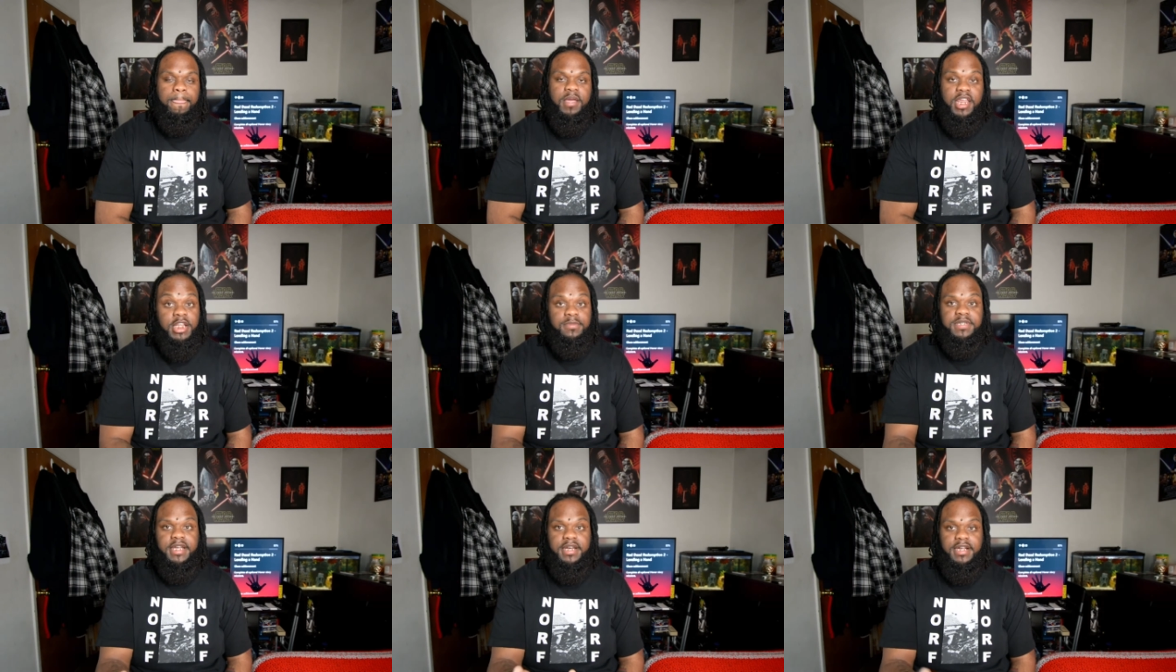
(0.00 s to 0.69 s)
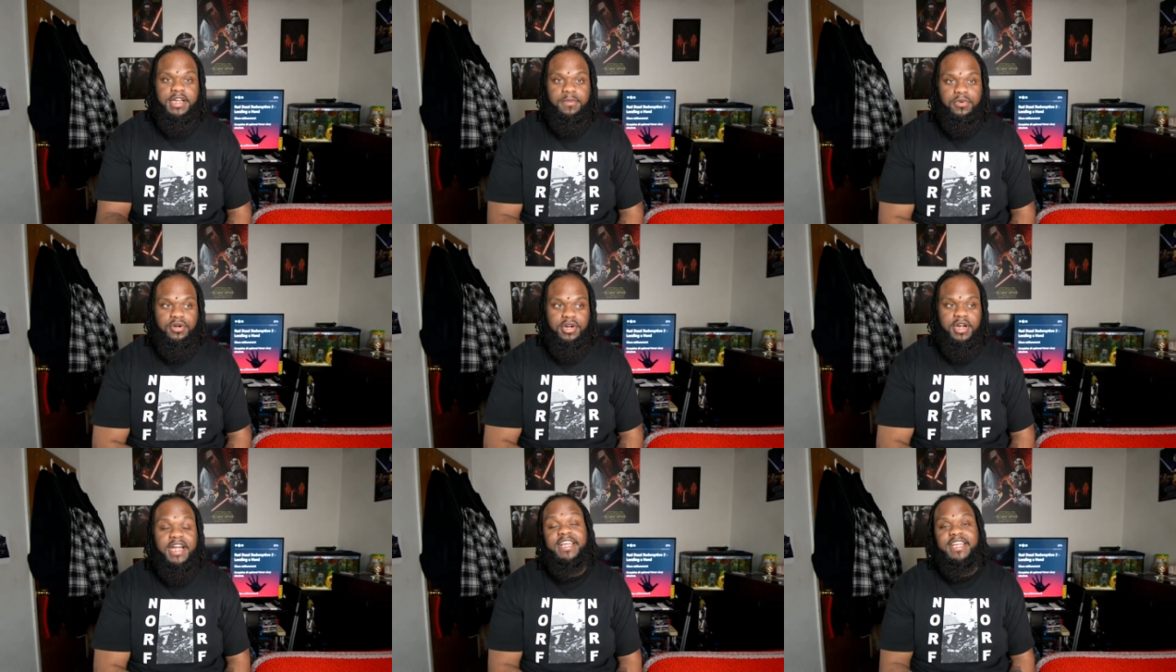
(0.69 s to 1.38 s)
Ended up taking a couple of
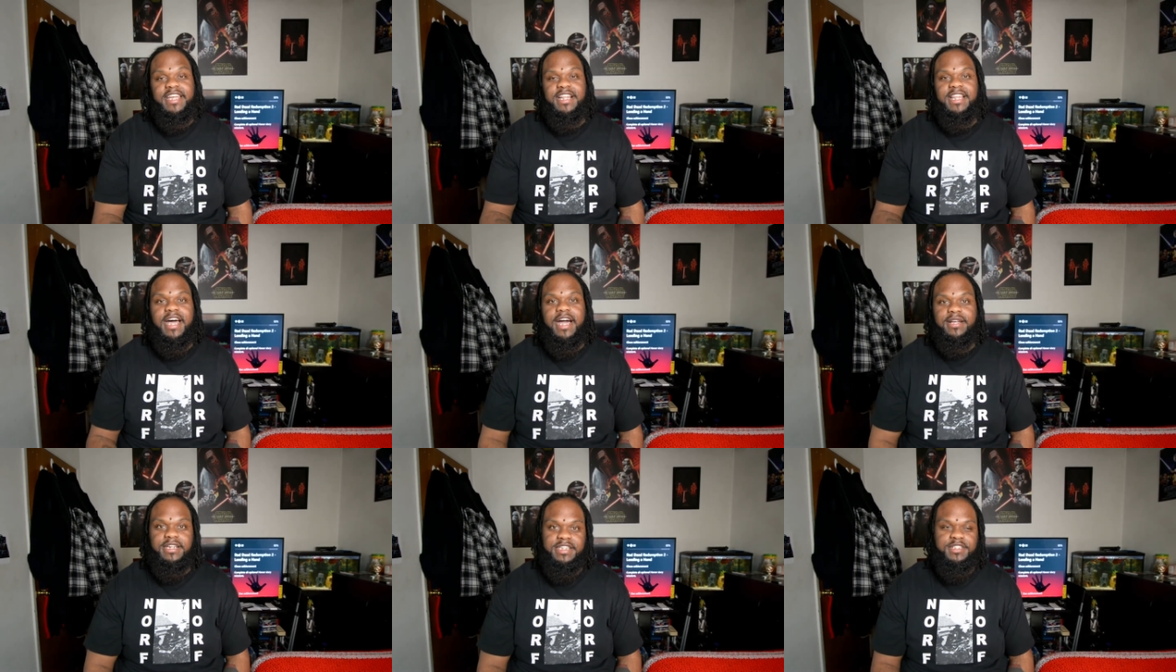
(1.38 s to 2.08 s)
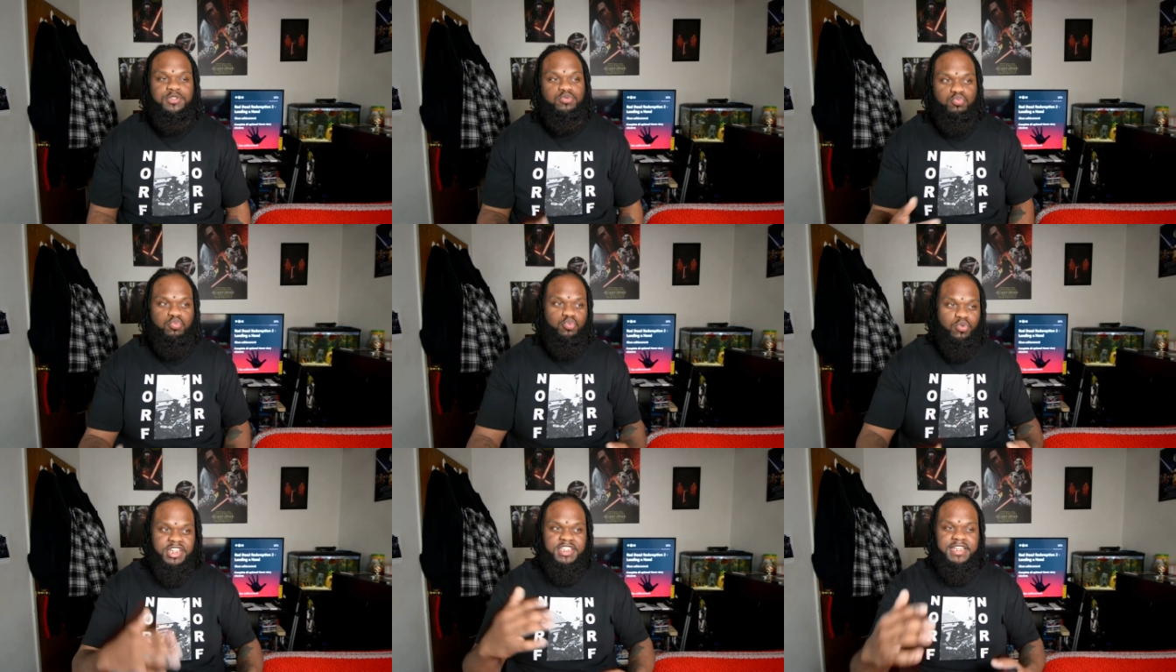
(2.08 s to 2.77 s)
her. I didn't get a lot because
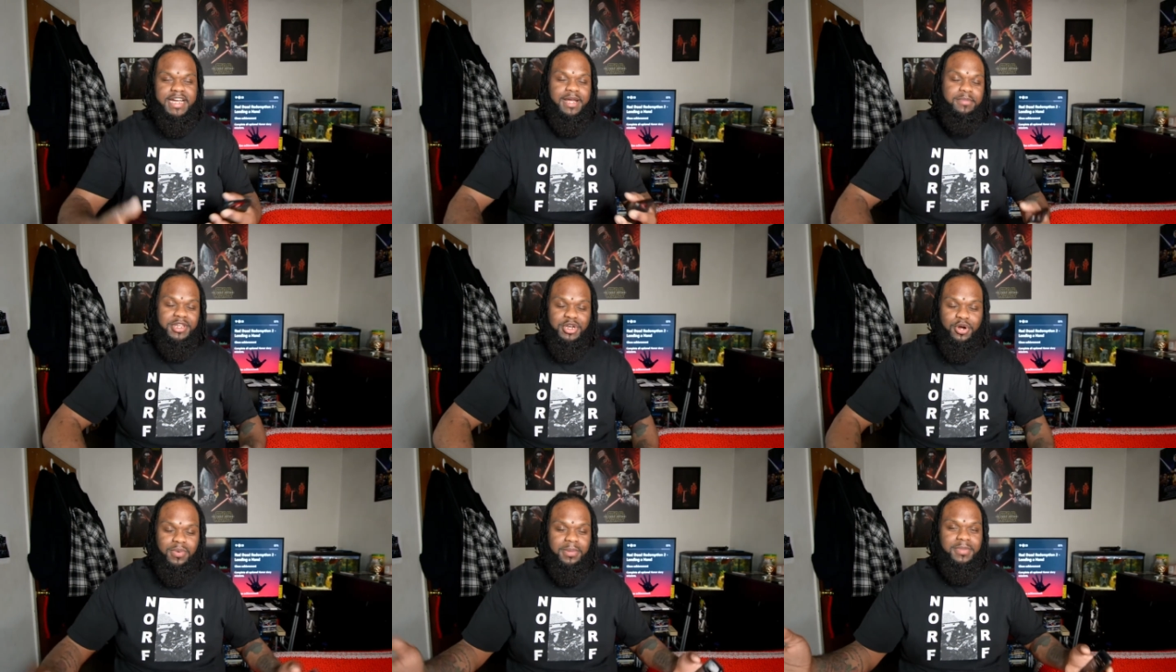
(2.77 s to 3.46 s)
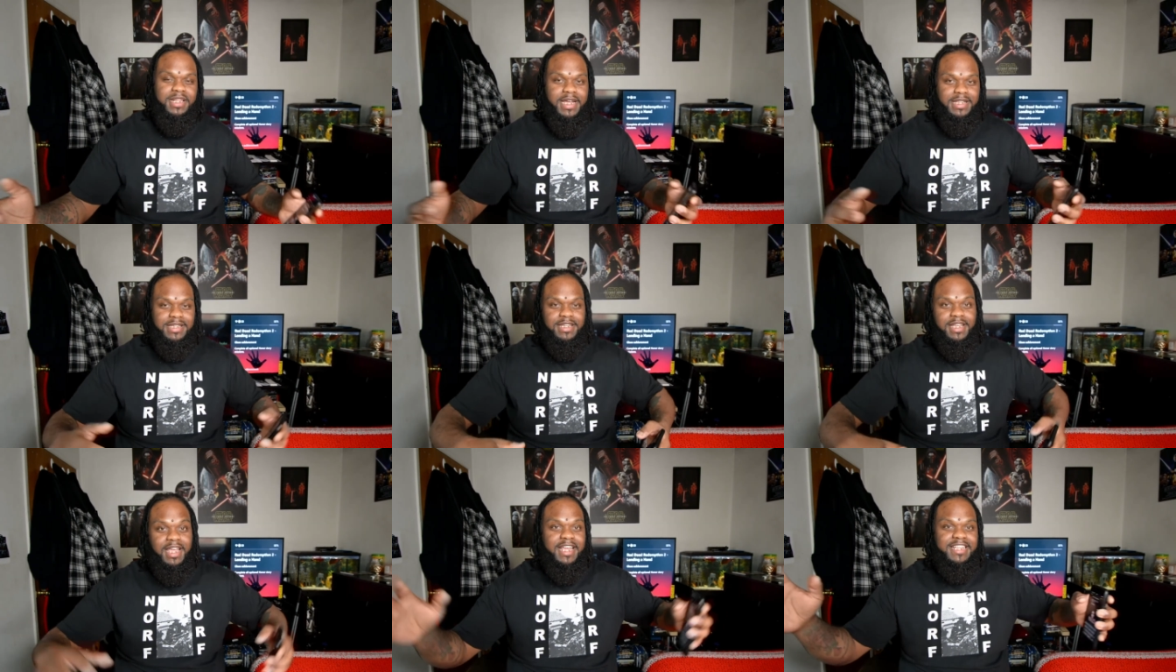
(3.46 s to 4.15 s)
rush time, You know women like
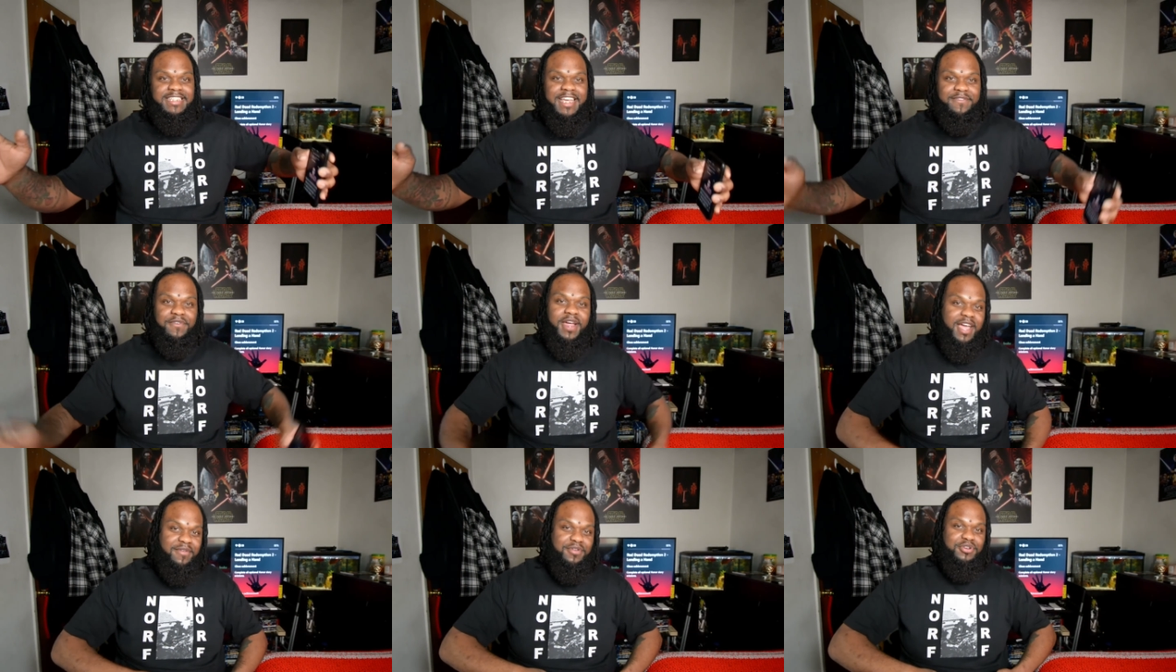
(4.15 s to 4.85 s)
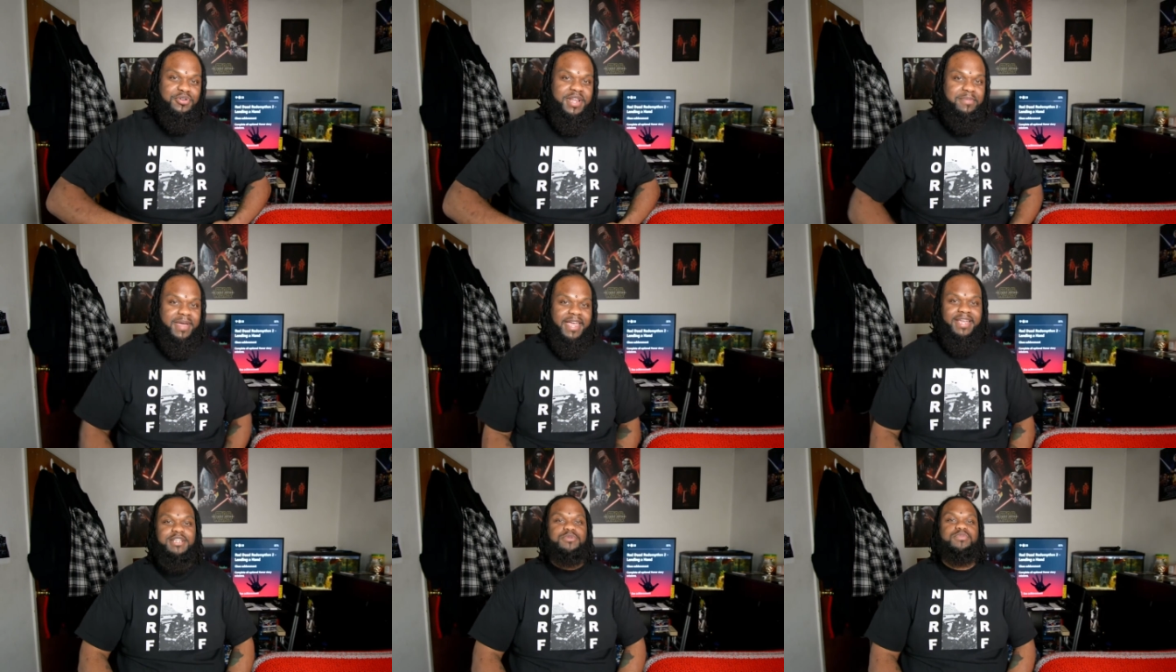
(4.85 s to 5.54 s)
take forever to do their
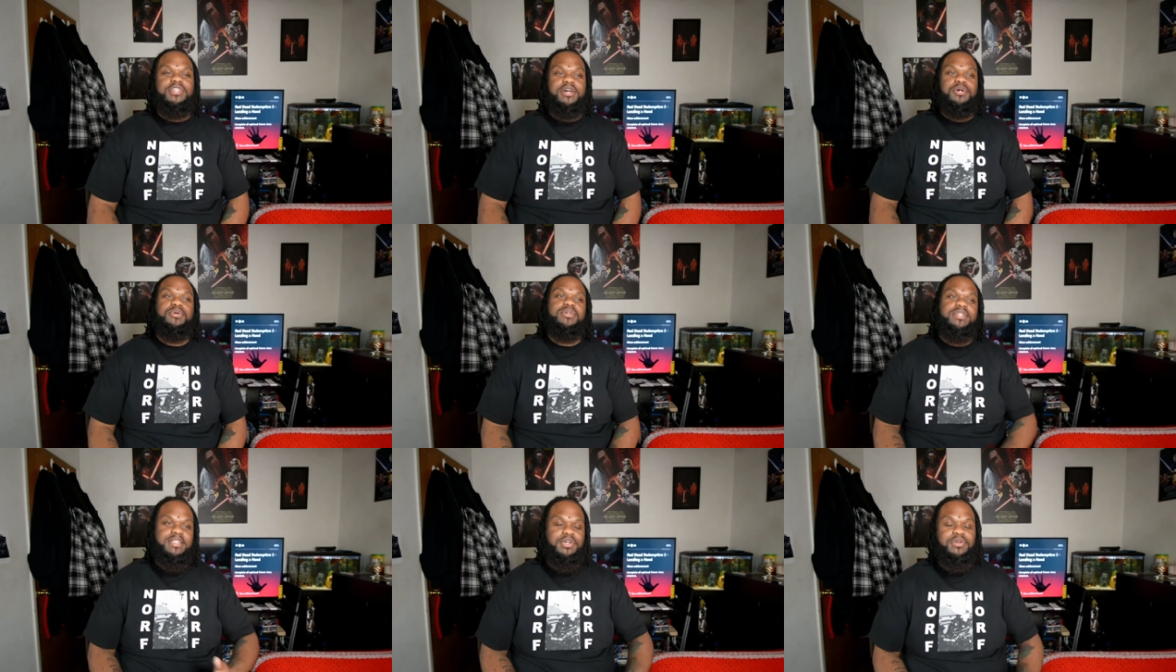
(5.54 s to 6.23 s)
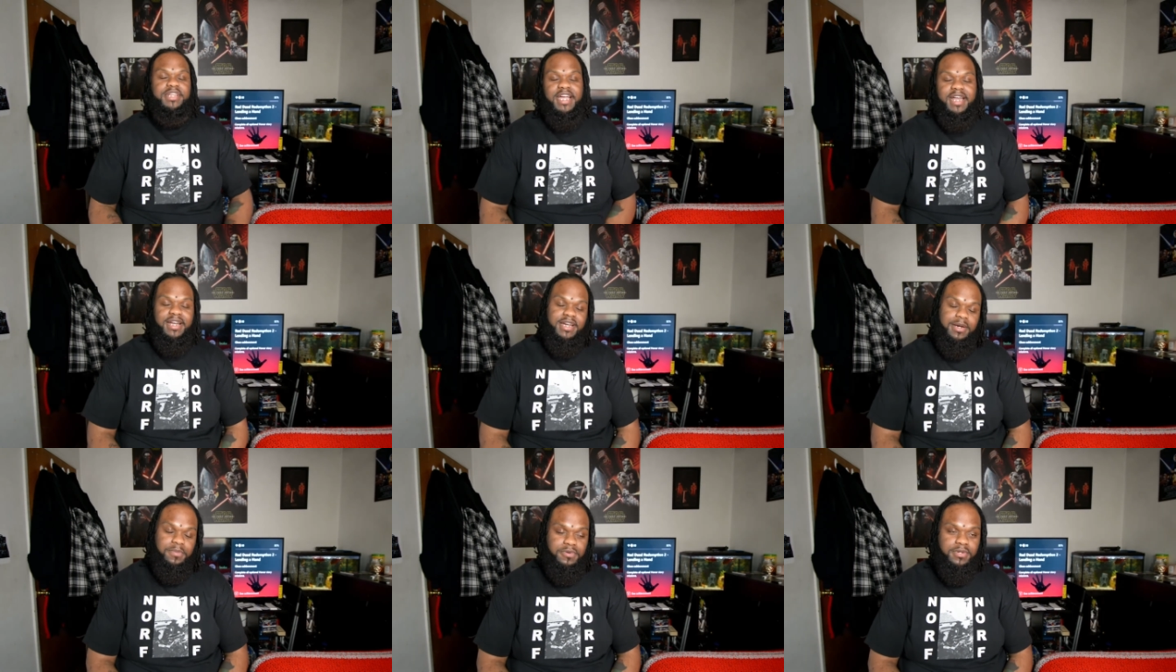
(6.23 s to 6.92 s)
makeup, so only got a
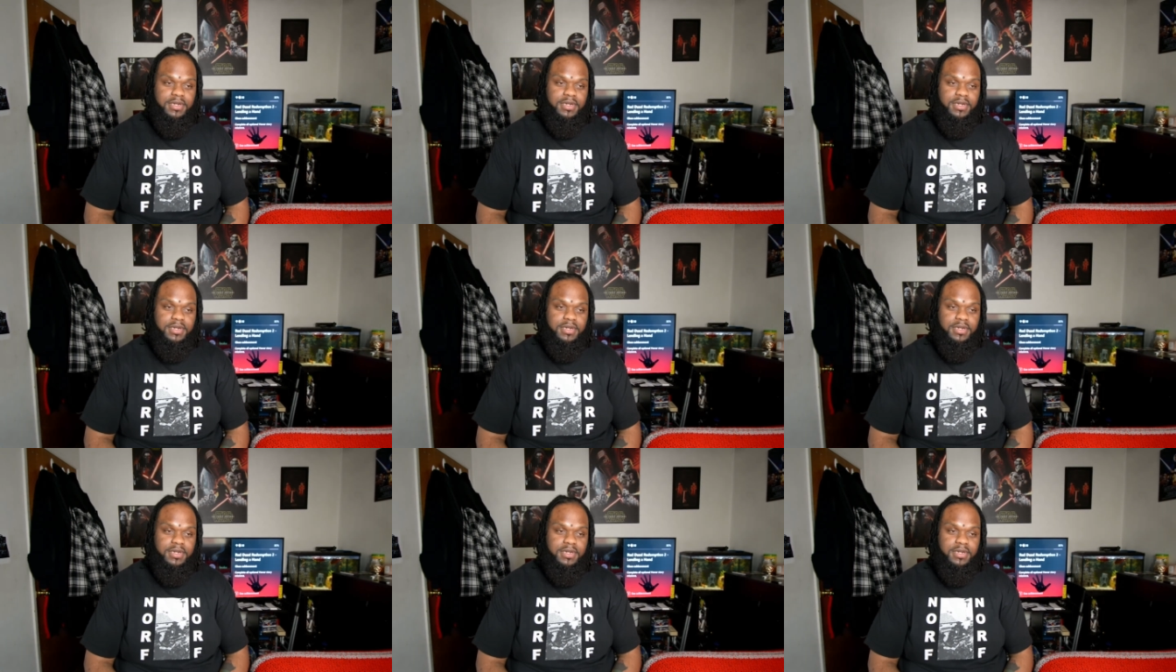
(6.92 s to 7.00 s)
couple.